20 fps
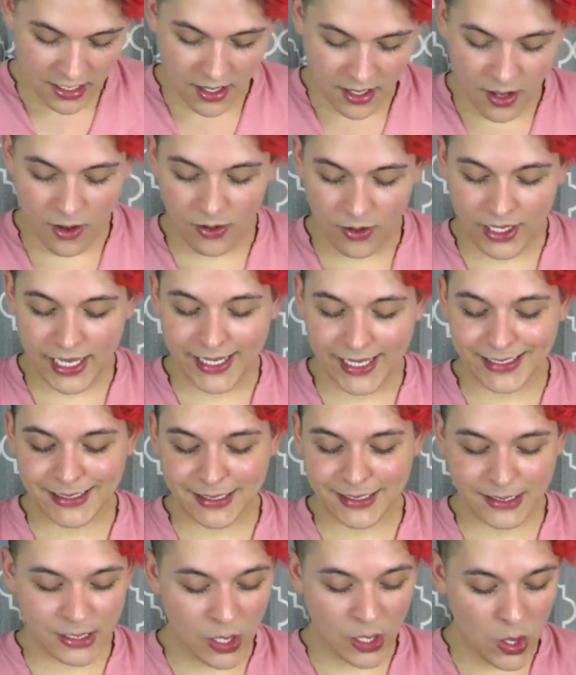okay
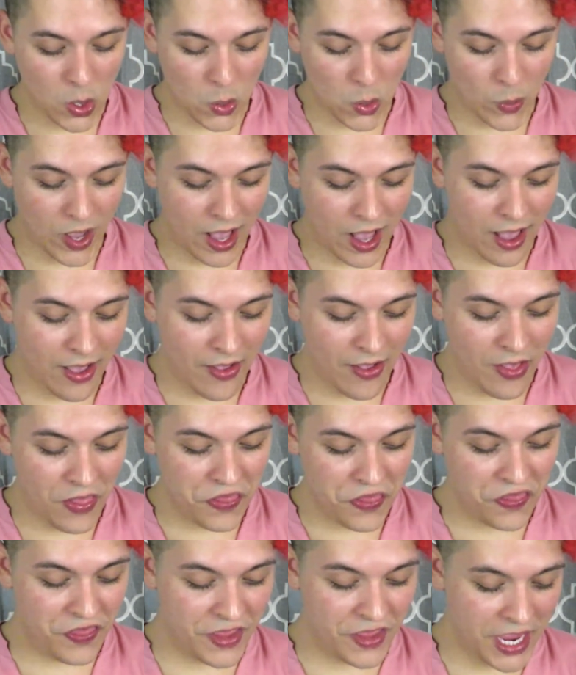so
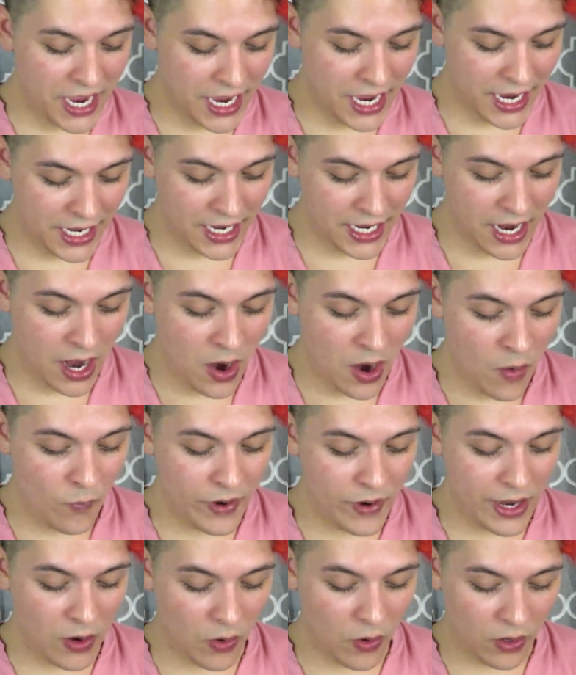then
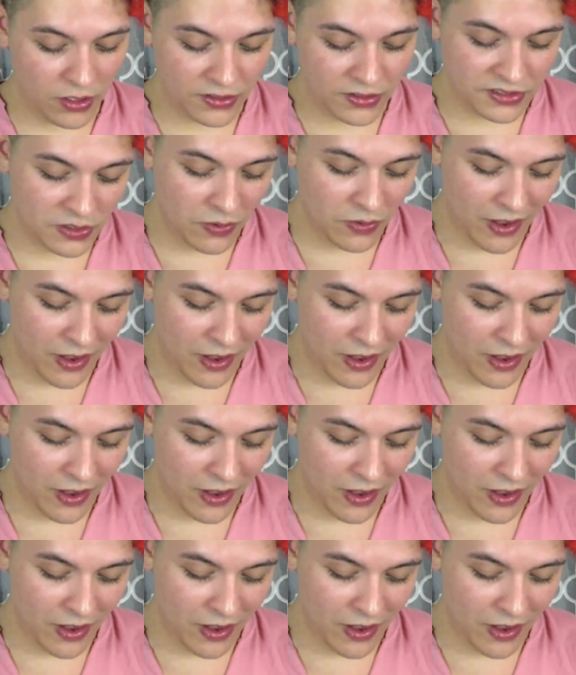we also